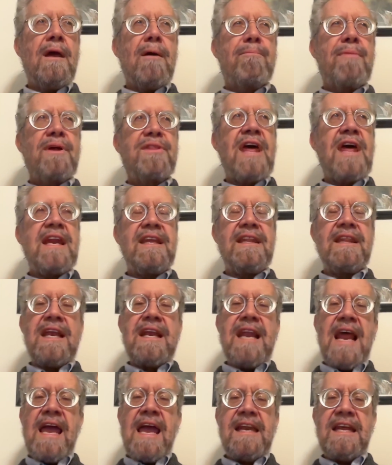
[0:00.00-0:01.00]
But then in the
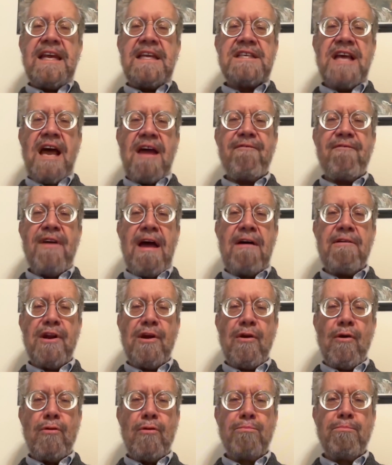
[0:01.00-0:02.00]
90s, I found
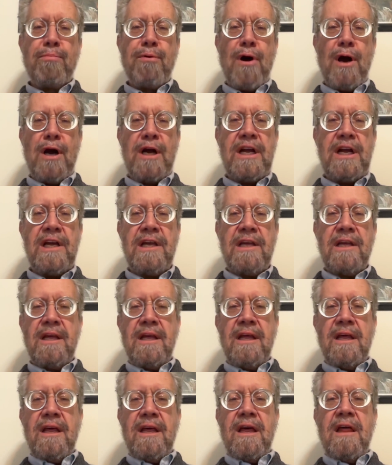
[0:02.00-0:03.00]
an old book
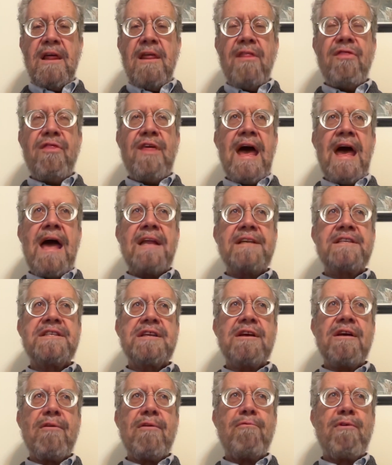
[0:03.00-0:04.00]
that
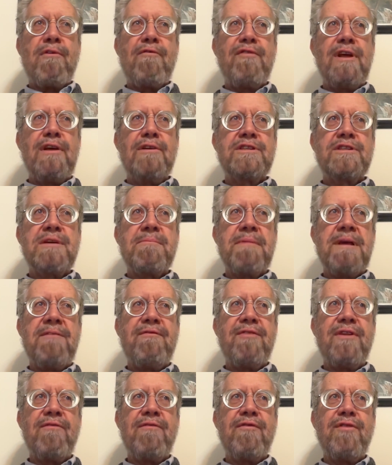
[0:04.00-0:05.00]
revealed to me
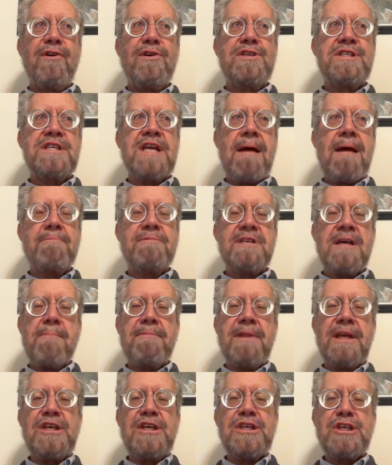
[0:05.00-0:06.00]
for the first time
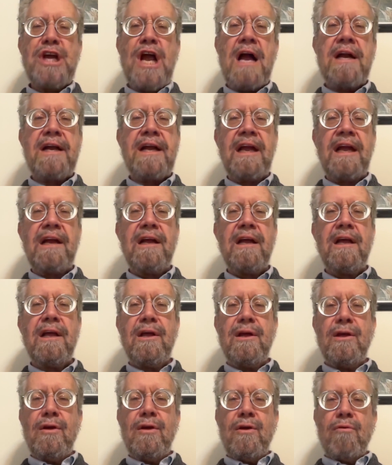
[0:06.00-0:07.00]
something shocking,
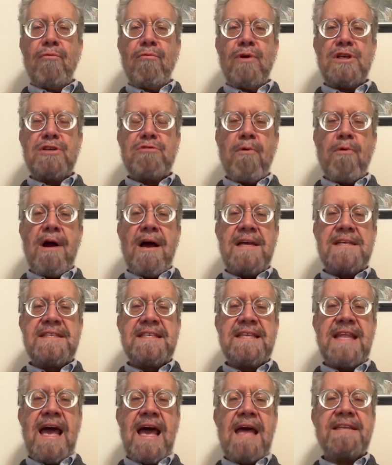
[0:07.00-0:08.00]
which
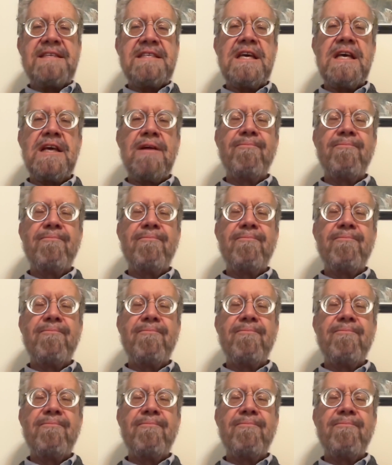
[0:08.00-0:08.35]
was that